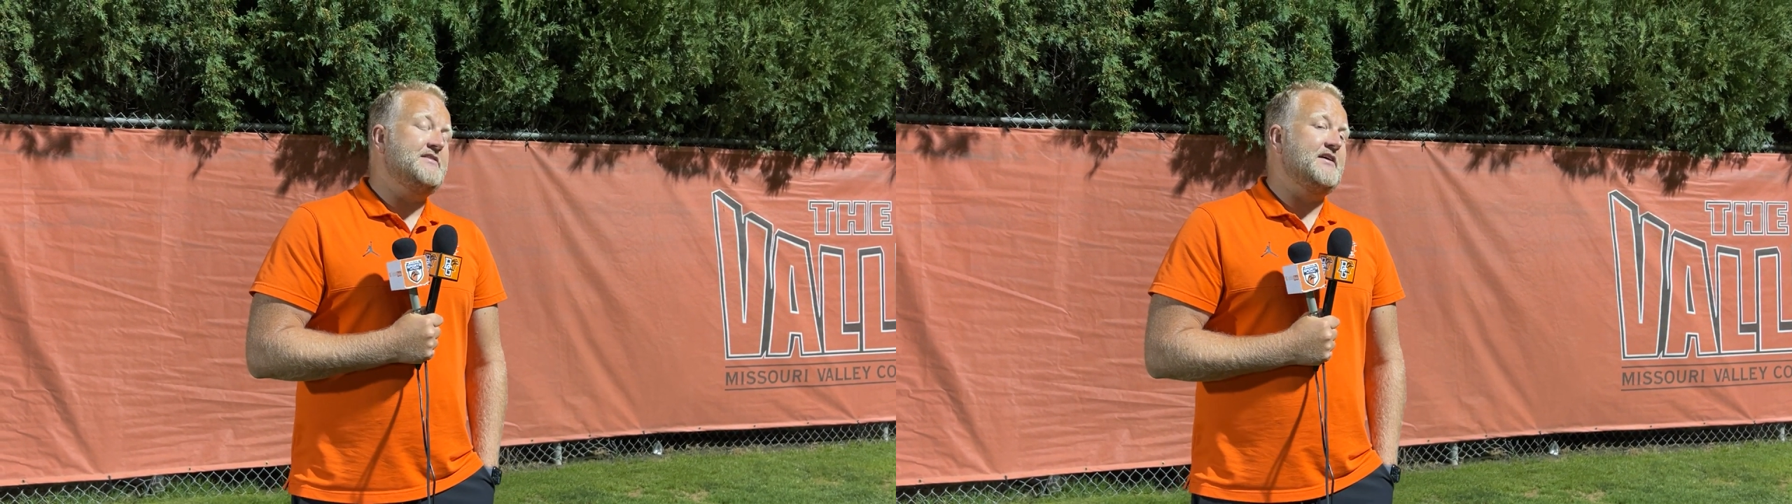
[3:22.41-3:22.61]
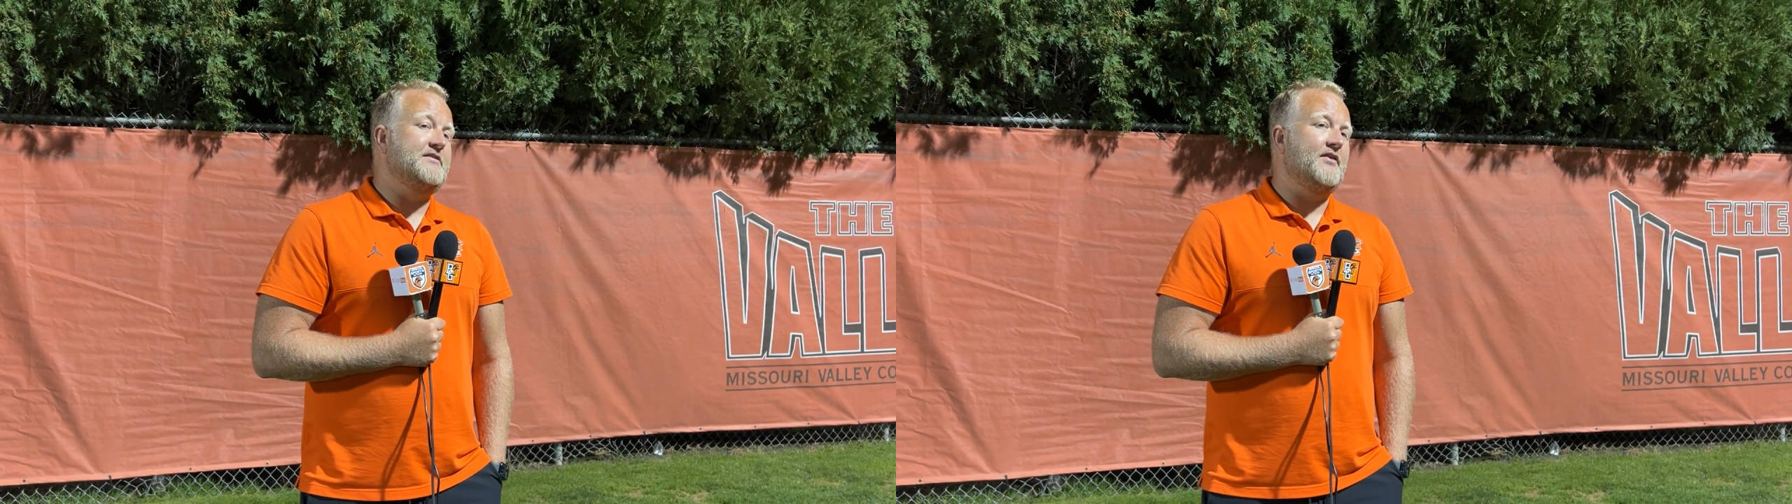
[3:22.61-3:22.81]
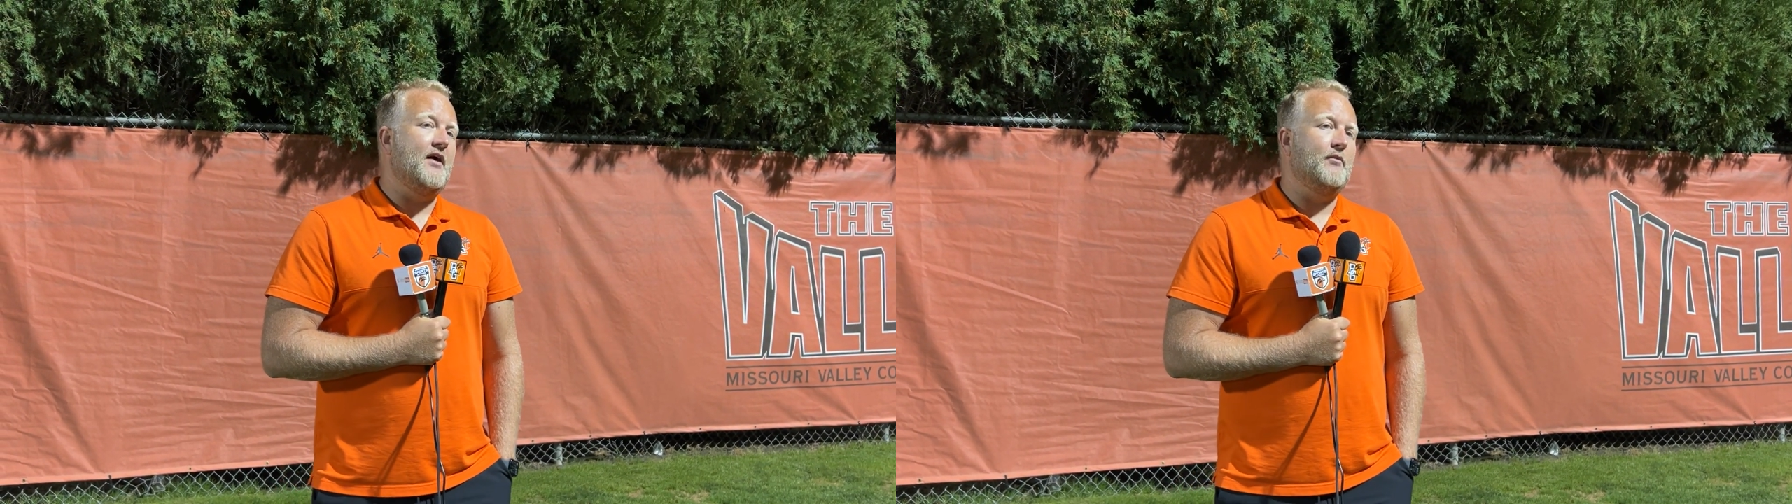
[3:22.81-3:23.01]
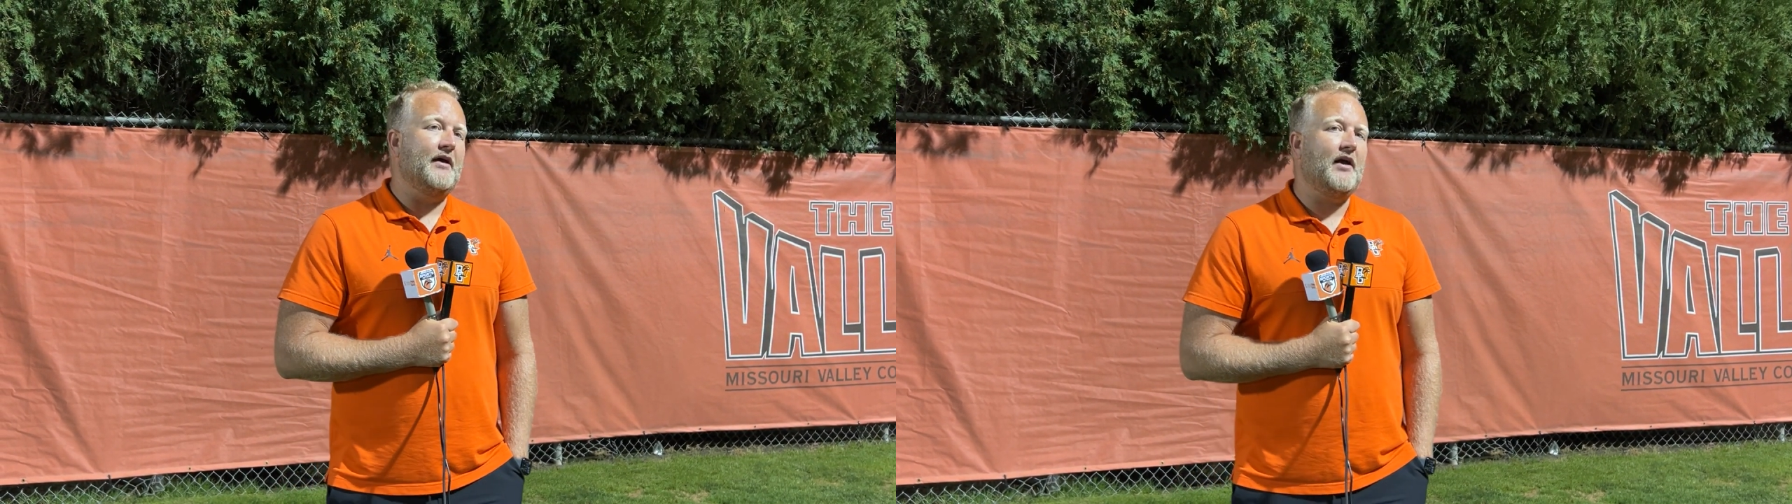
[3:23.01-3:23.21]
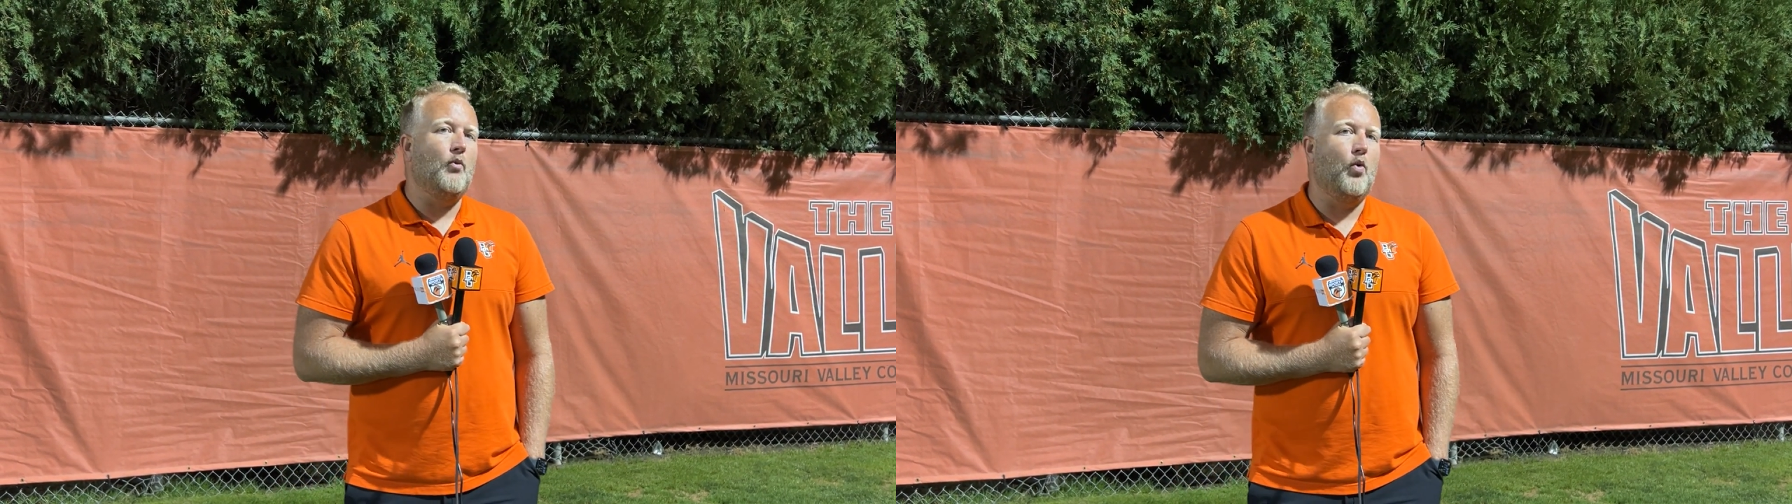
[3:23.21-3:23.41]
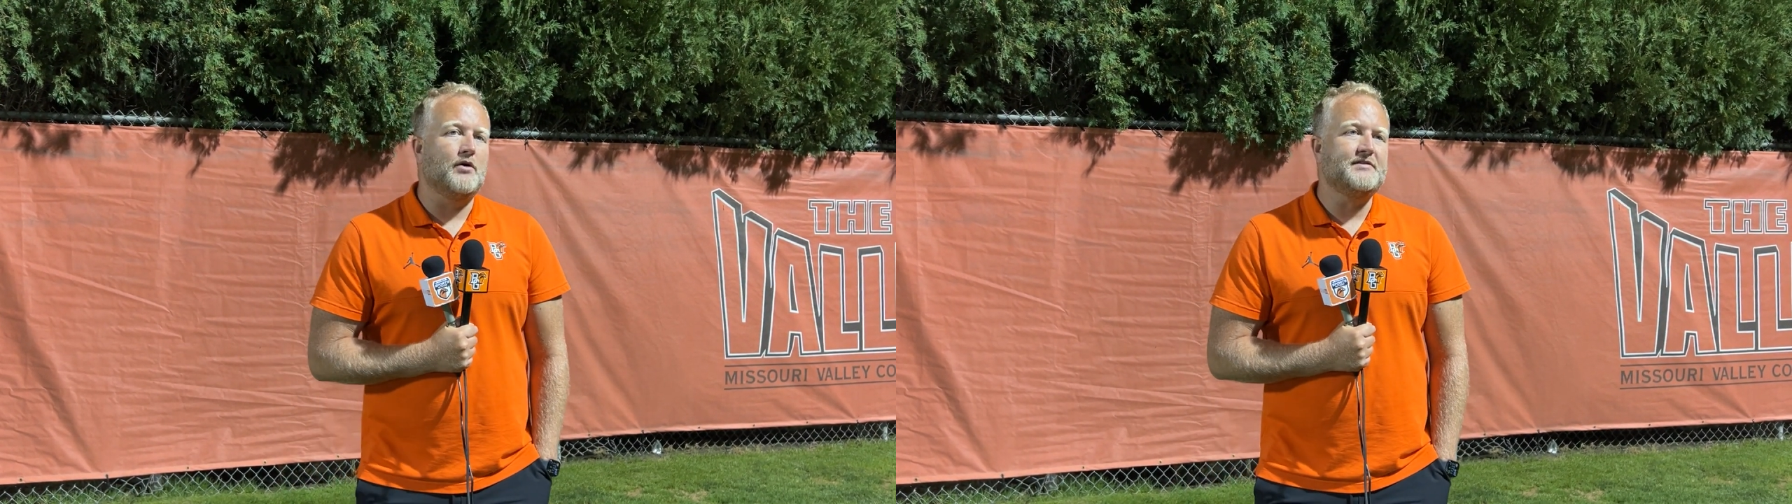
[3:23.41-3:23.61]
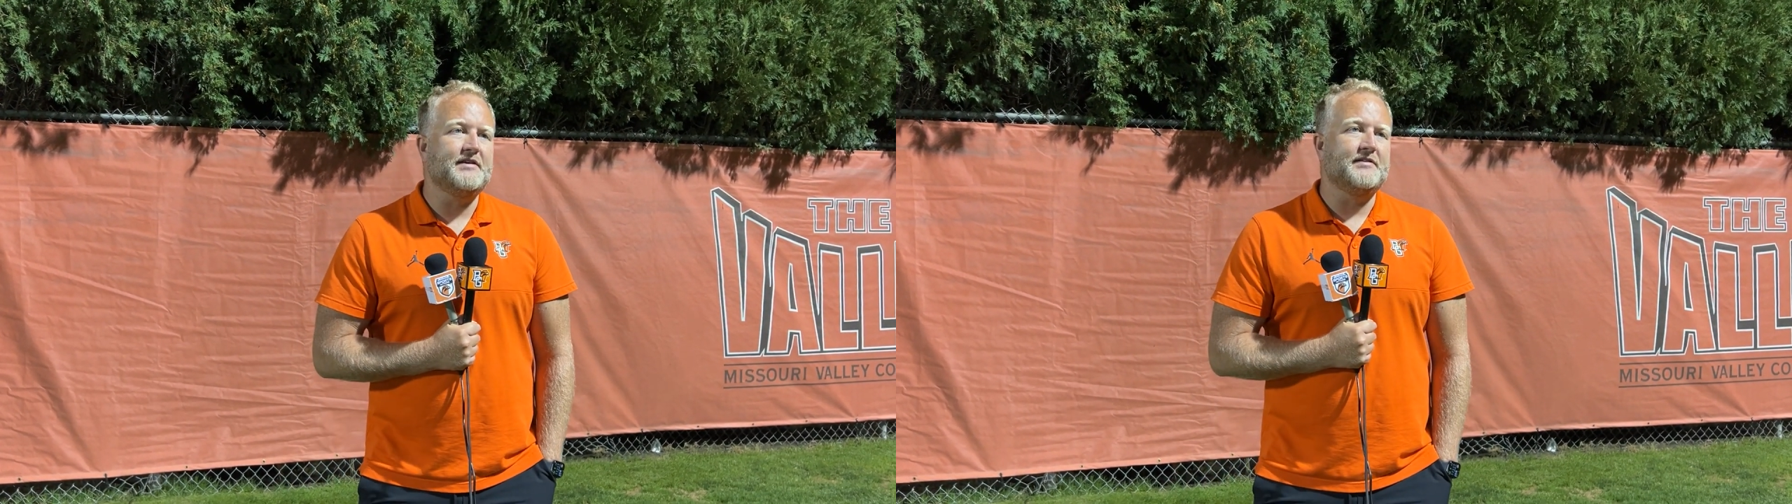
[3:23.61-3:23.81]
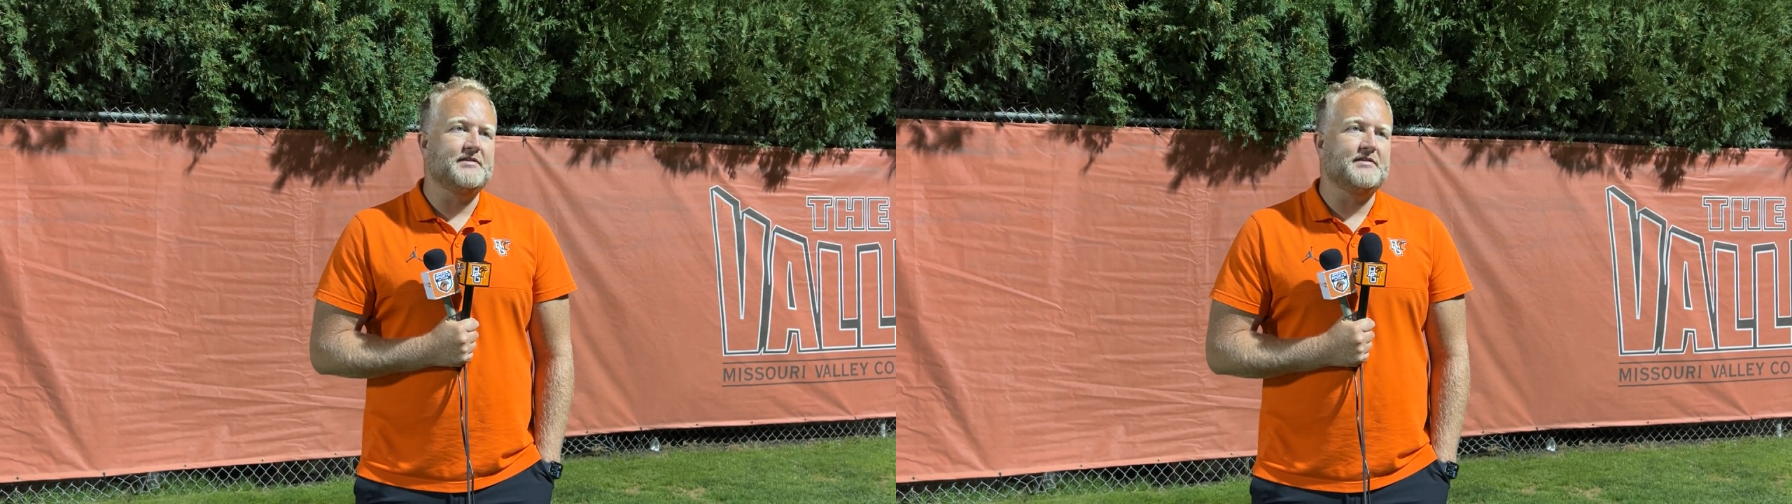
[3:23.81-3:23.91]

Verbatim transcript: said to them, like I wanted